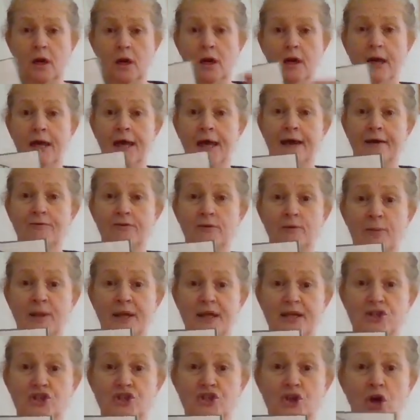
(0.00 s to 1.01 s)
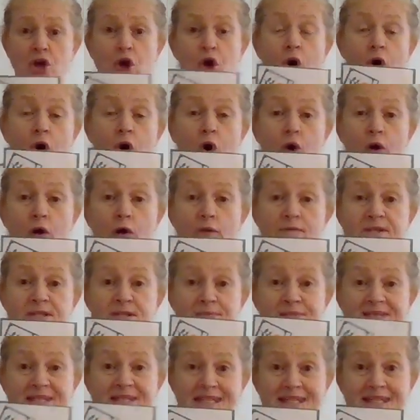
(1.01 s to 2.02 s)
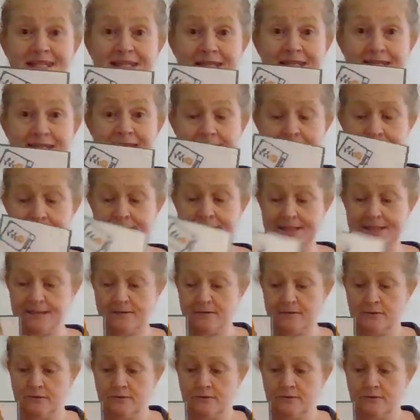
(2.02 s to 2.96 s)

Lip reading: I have a picture of some seeds.